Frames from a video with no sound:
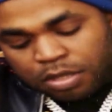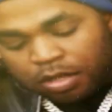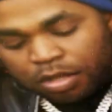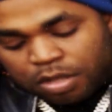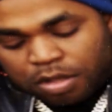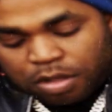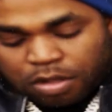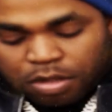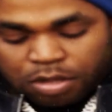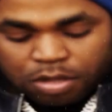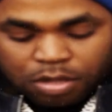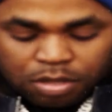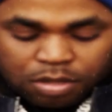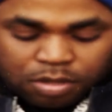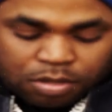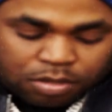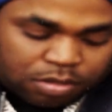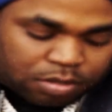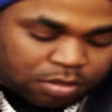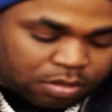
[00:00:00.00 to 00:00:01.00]
All of that
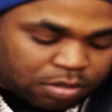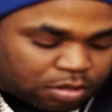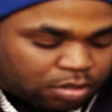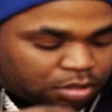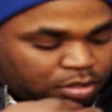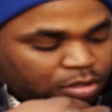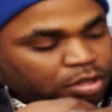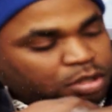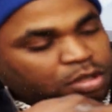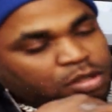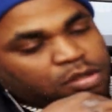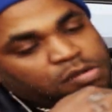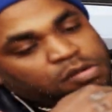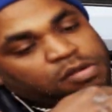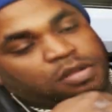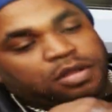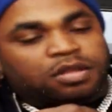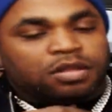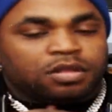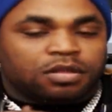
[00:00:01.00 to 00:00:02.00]
grind might get you some
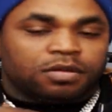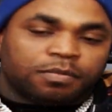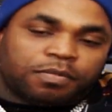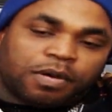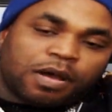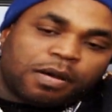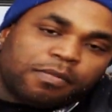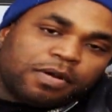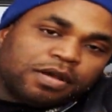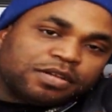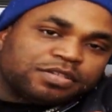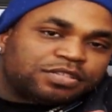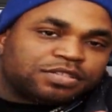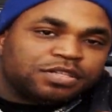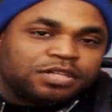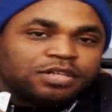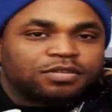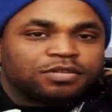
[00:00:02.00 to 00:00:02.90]
shine, but you gotta earn your